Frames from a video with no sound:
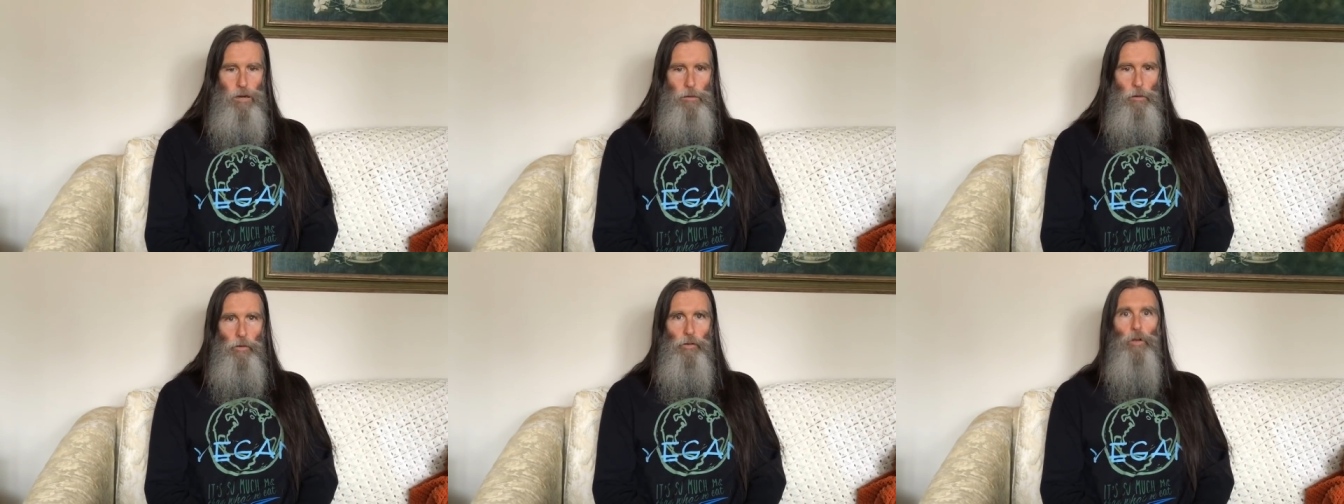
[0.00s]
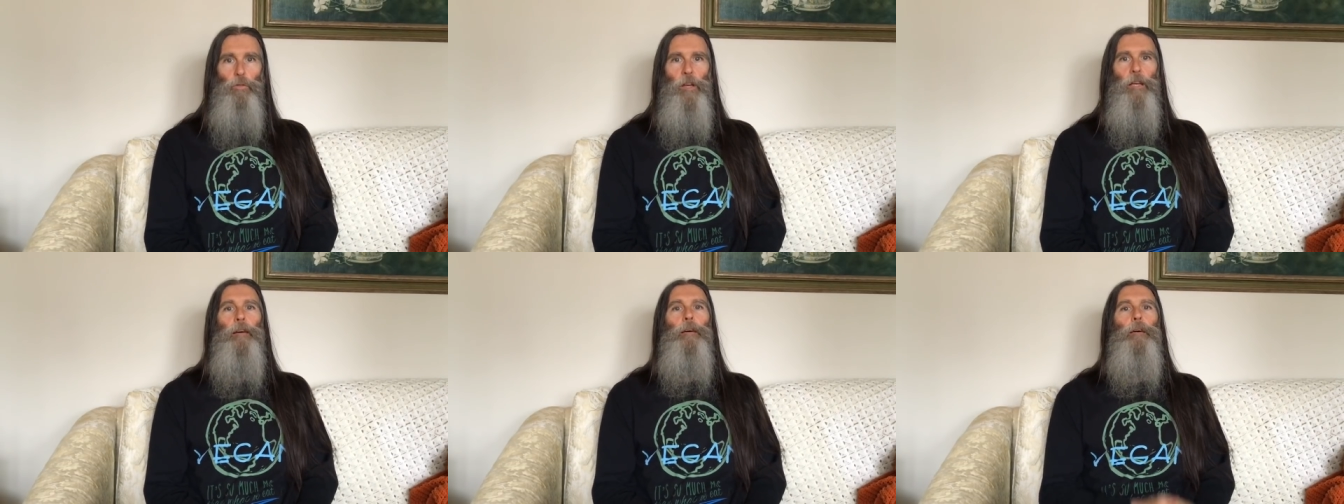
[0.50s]
Oh, excuse
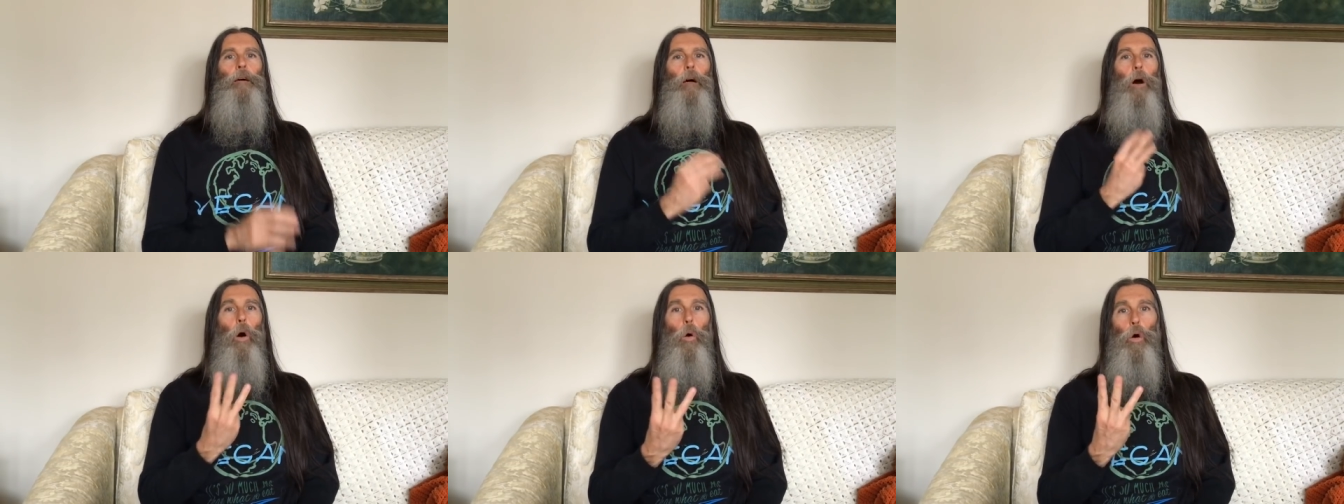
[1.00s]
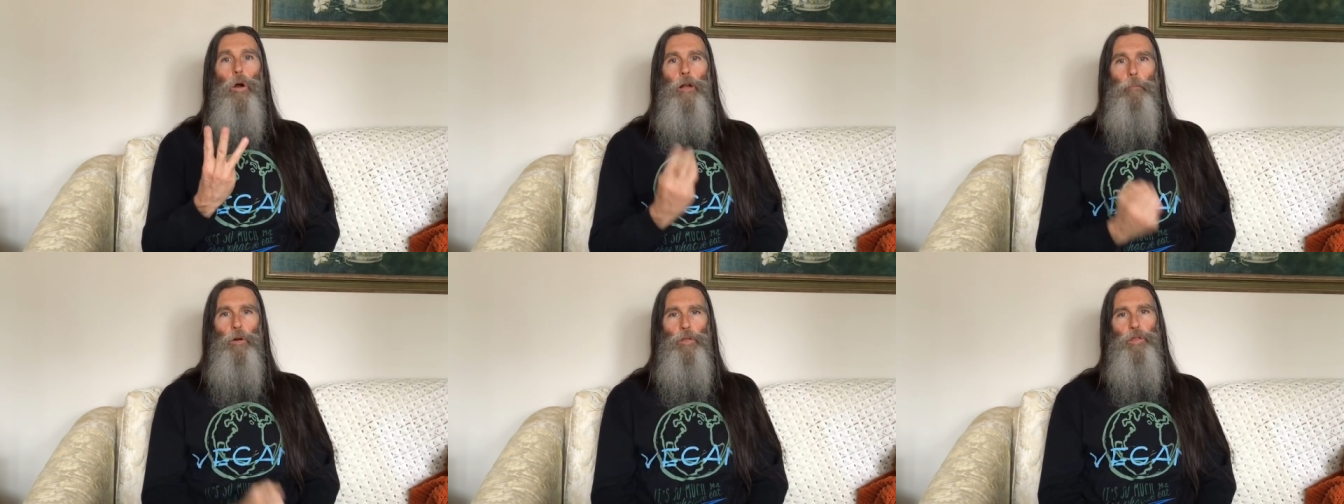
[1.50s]
me. Or
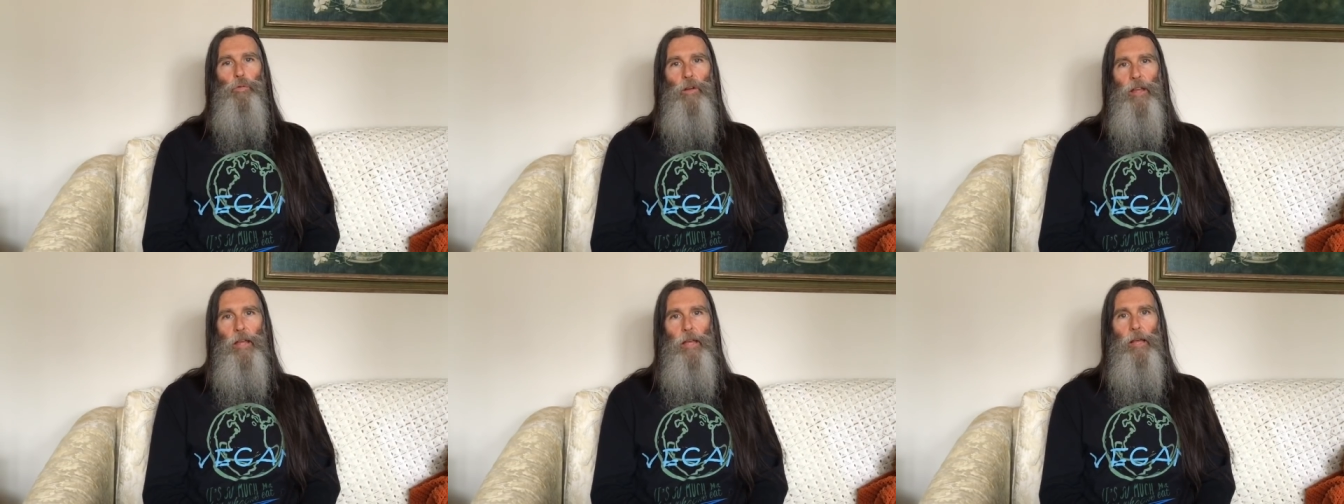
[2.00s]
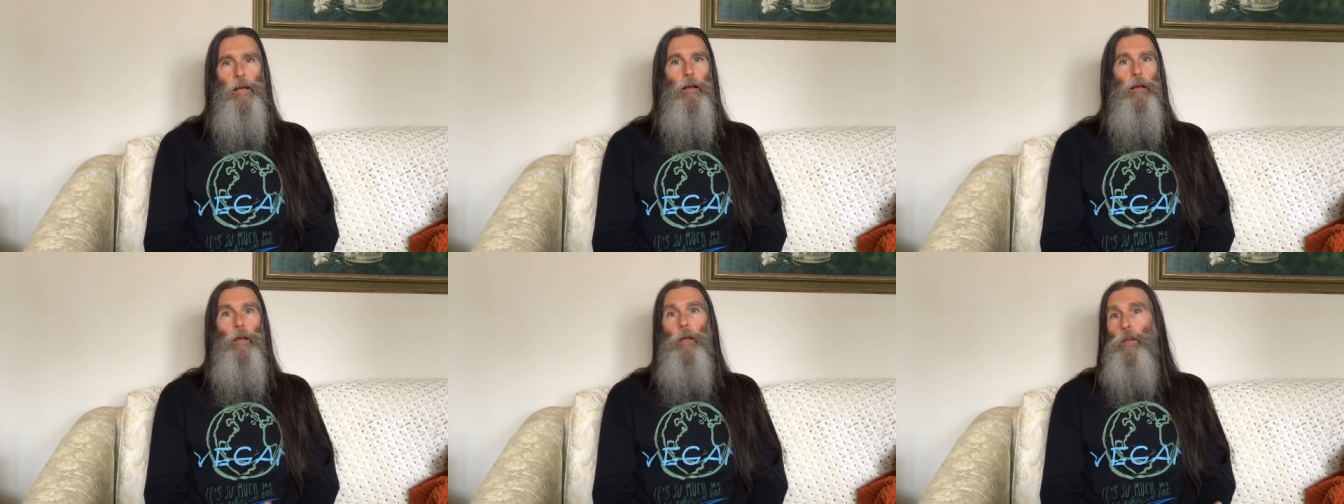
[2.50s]
number three,
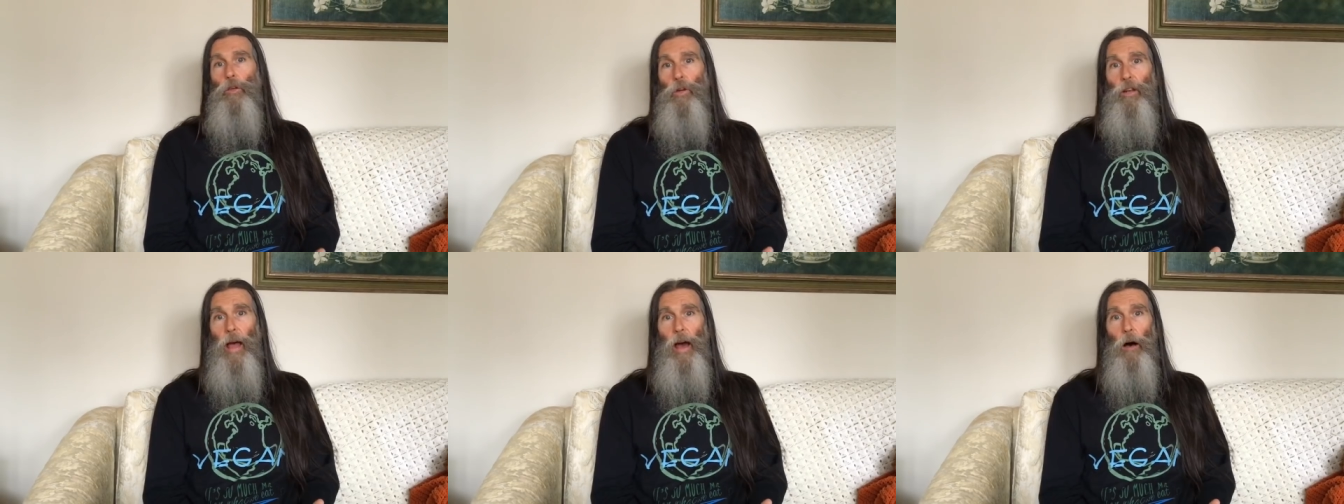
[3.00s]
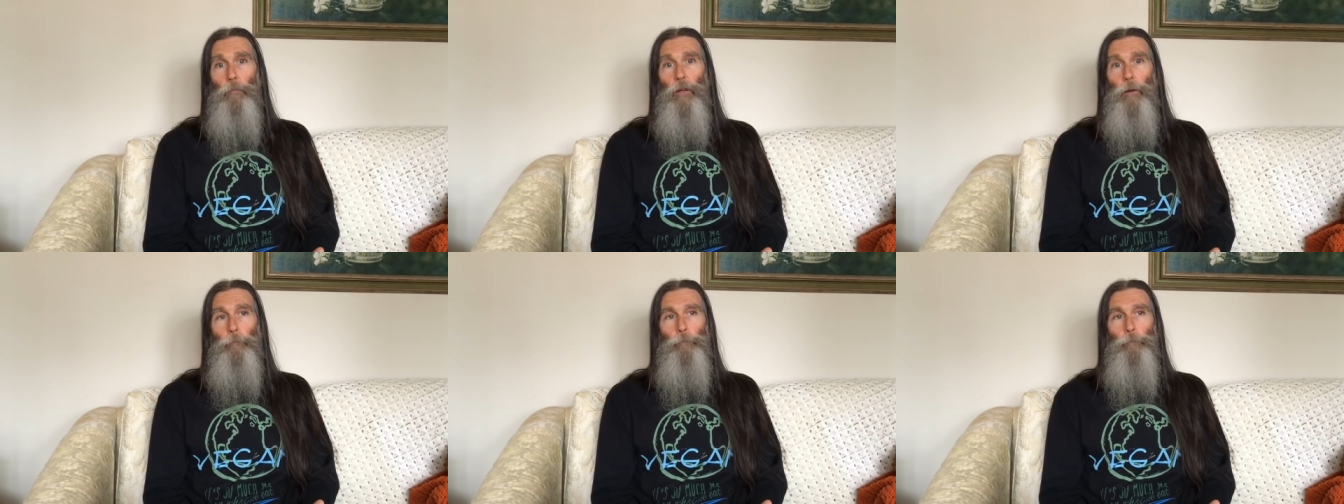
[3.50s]
you adapt